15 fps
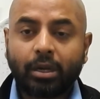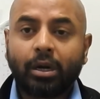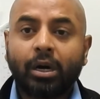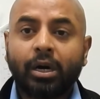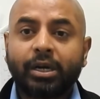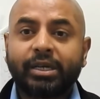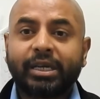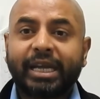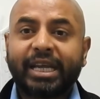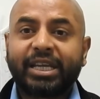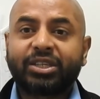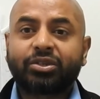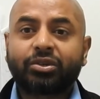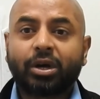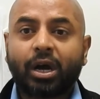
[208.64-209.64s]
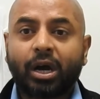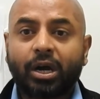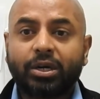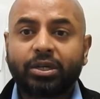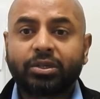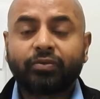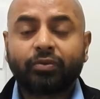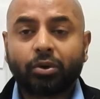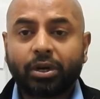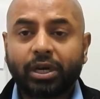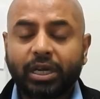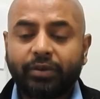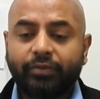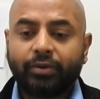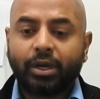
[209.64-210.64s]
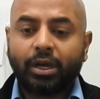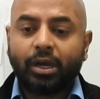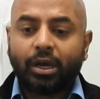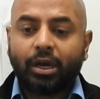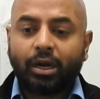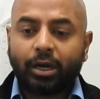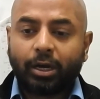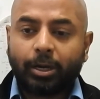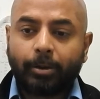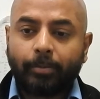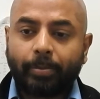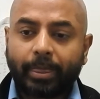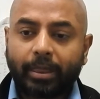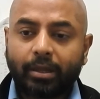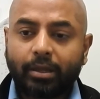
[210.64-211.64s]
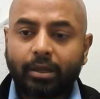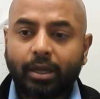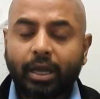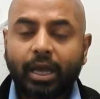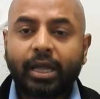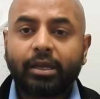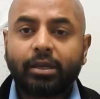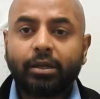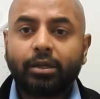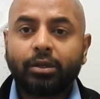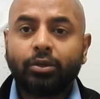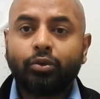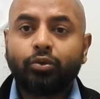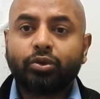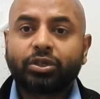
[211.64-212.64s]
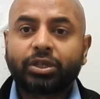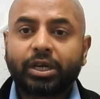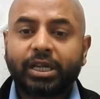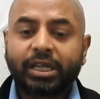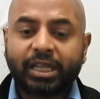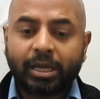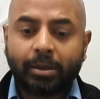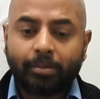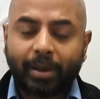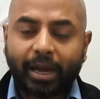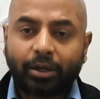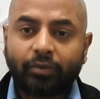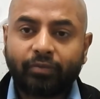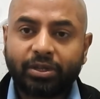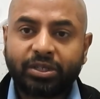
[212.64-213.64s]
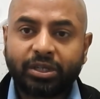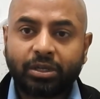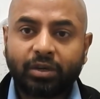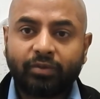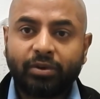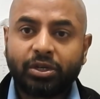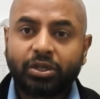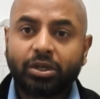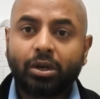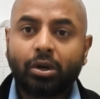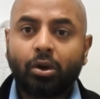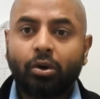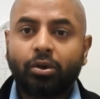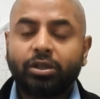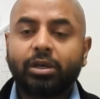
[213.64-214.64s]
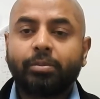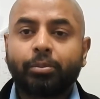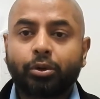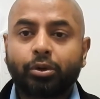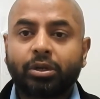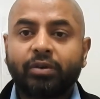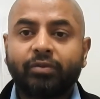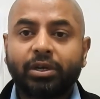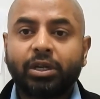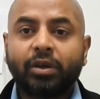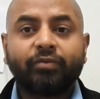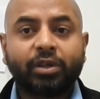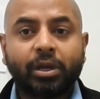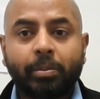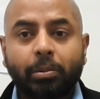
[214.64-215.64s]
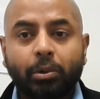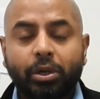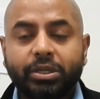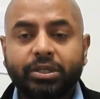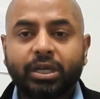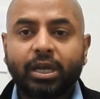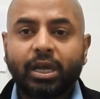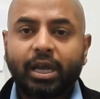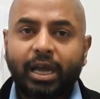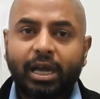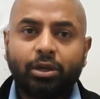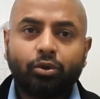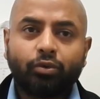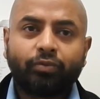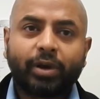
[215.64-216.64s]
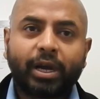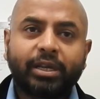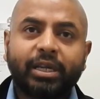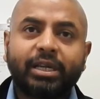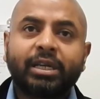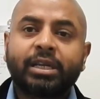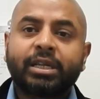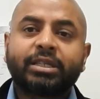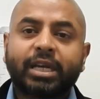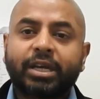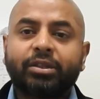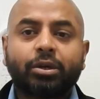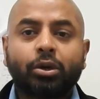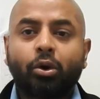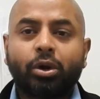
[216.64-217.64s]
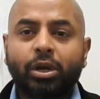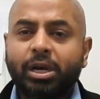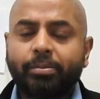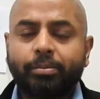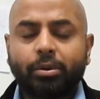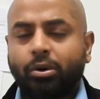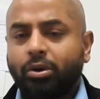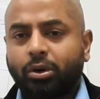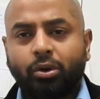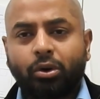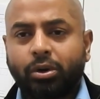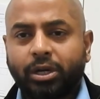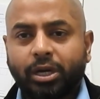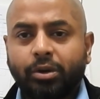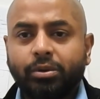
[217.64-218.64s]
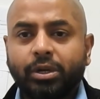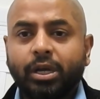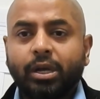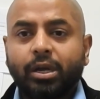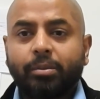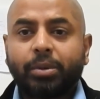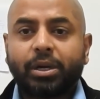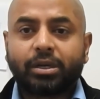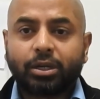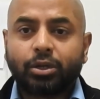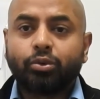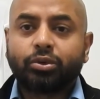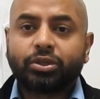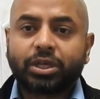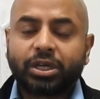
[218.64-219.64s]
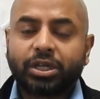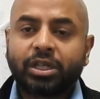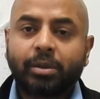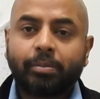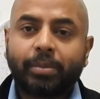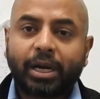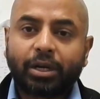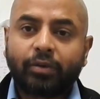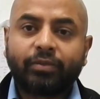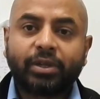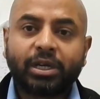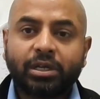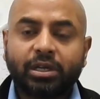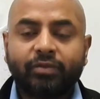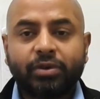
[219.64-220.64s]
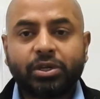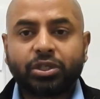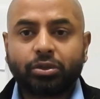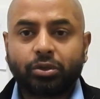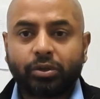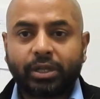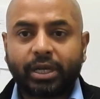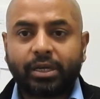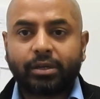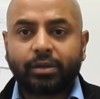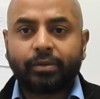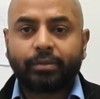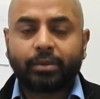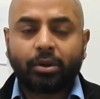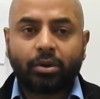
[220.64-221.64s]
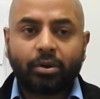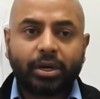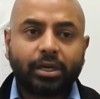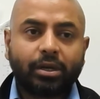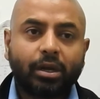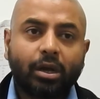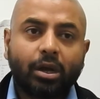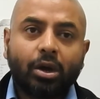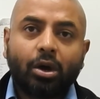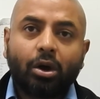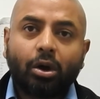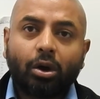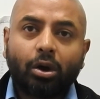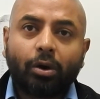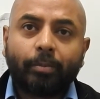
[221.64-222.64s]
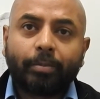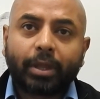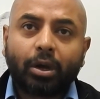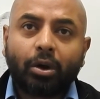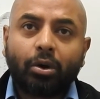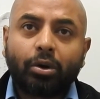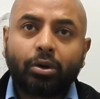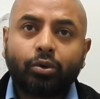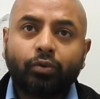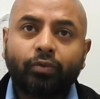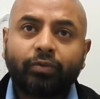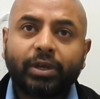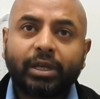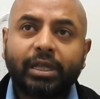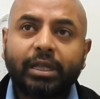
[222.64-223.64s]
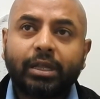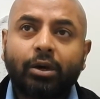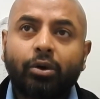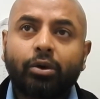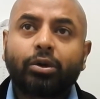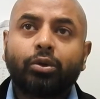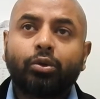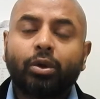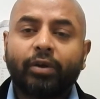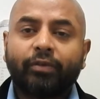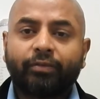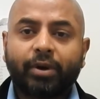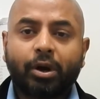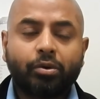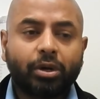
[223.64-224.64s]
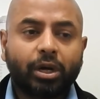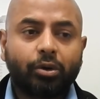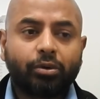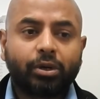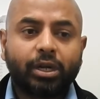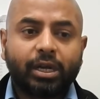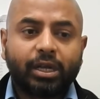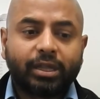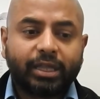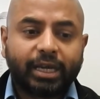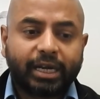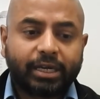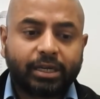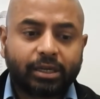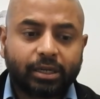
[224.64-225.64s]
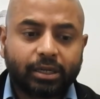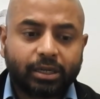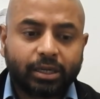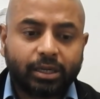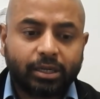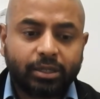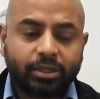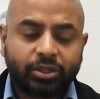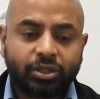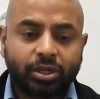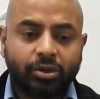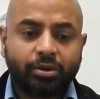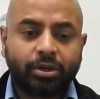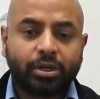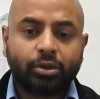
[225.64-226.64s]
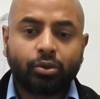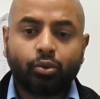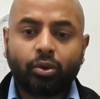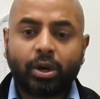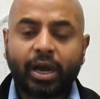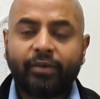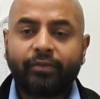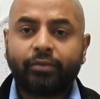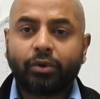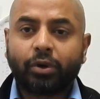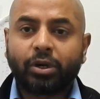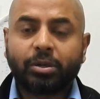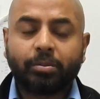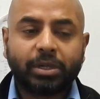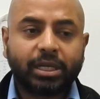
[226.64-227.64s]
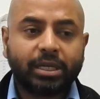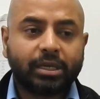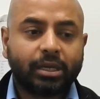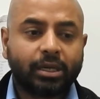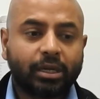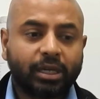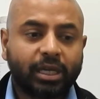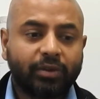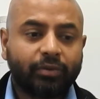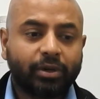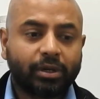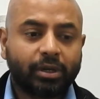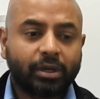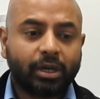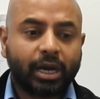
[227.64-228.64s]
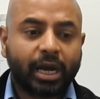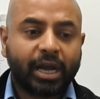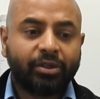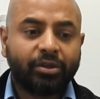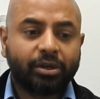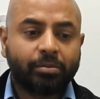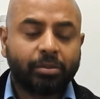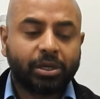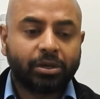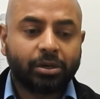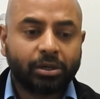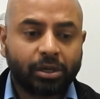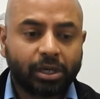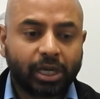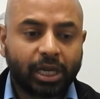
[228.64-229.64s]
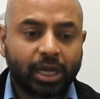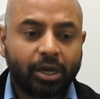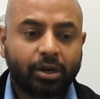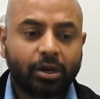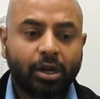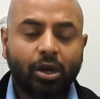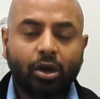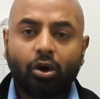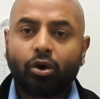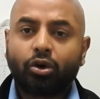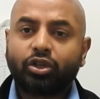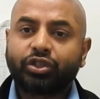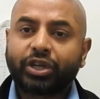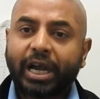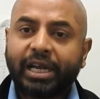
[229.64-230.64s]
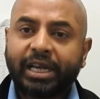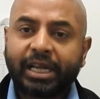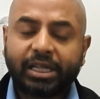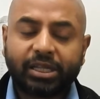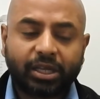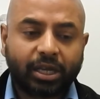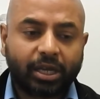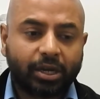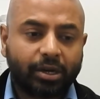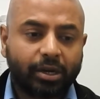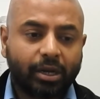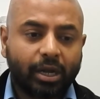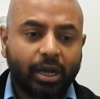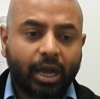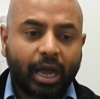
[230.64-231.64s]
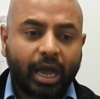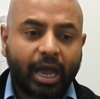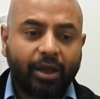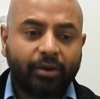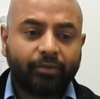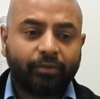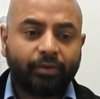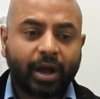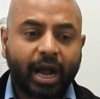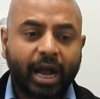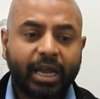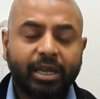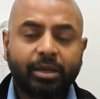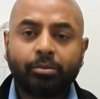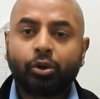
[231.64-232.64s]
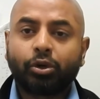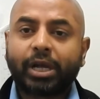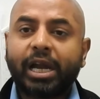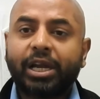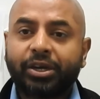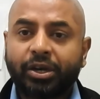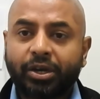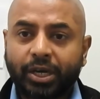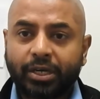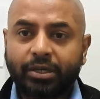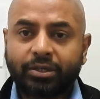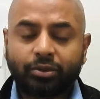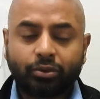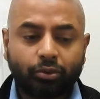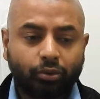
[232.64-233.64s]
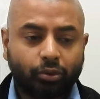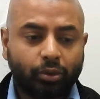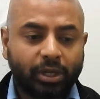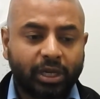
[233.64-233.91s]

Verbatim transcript: earn extra hours for leave, and you study the impact of this intervention on the productivity of the employees, and you find that it has either gone up or gone down, but you study the impact of the intervention on that. All right. Or you have found out that children who have not been given either maternal care or child health care have high mortality rates. So